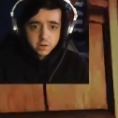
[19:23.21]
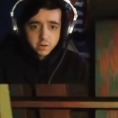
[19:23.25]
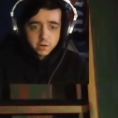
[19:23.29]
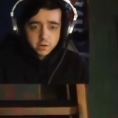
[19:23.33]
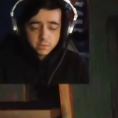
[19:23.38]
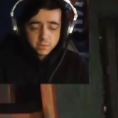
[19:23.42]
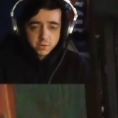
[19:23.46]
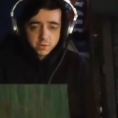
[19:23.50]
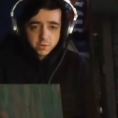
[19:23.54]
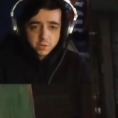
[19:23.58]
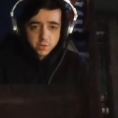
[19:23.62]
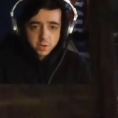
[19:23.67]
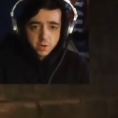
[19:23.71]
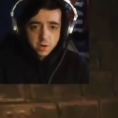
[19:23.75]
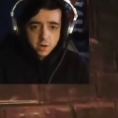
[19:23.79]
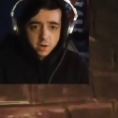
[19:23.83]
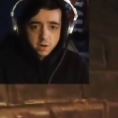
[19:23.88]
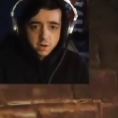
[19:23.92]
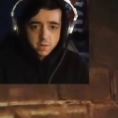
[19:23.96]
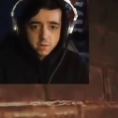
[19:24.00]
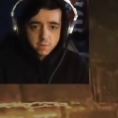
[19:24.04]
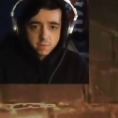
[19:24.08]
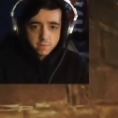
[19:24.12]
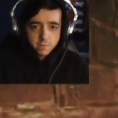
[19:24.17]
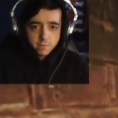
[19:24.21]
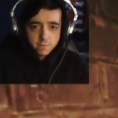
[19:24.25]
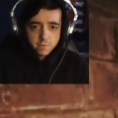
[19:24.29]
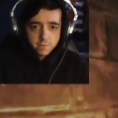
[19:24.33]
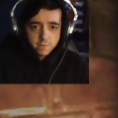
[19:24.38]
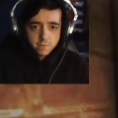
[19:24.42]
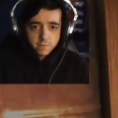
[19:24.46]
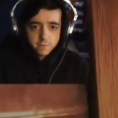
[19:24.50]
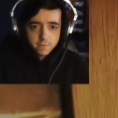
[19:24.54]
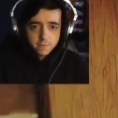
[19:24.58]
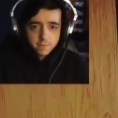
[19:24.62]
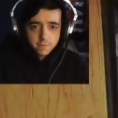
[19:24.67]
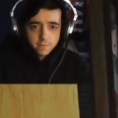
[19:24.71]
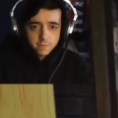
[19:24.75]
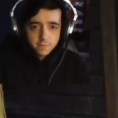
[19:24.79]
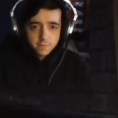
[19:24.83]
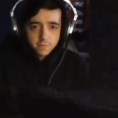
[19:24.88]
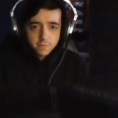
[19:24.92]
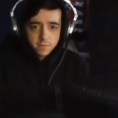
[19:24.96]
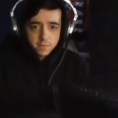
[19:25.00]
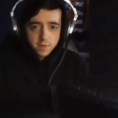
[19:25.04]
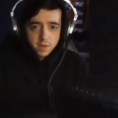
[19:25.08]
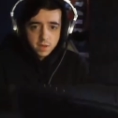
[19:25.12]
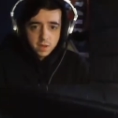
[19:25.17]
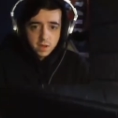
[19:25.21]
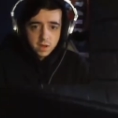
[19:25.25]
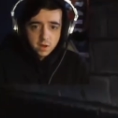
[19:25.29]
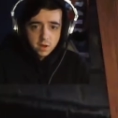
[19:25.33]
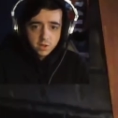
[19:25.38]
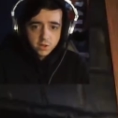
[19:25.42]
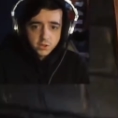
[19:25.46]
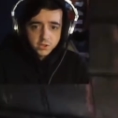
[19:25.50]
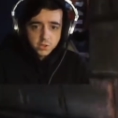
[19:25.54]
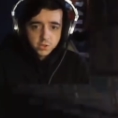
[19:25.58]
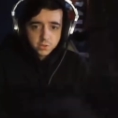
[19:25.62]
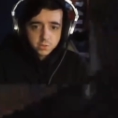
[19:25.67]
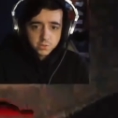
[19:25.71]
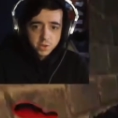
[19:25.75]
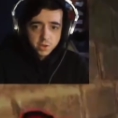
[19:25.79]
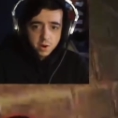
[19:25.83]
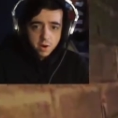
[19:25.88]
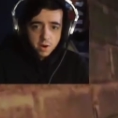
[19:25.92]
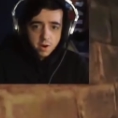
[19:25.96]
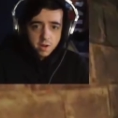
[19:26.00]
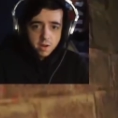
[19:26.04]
so sorry. Also, I'm sorry.